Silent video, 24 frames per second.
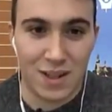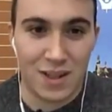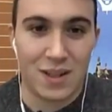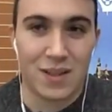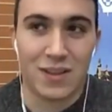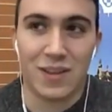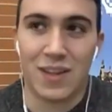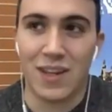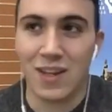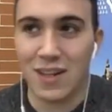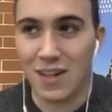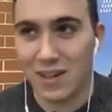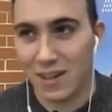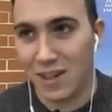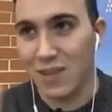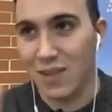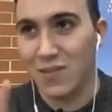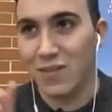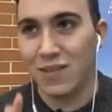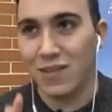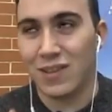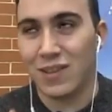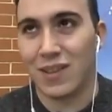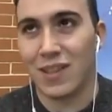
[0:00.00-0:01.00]

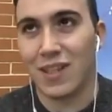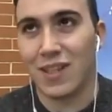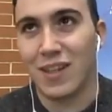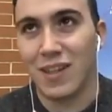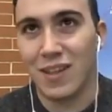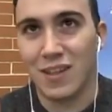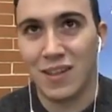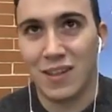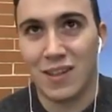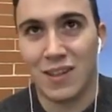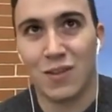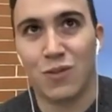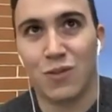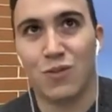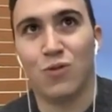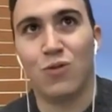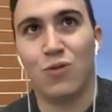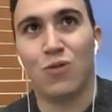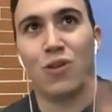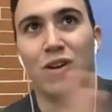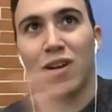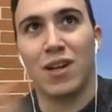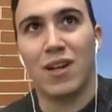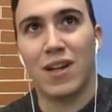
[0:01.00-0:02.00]
Then taking this
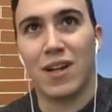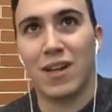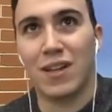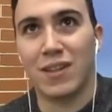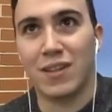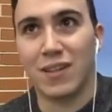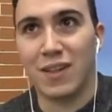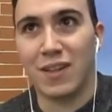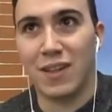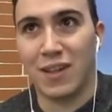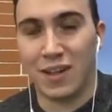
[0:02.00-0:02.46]
into real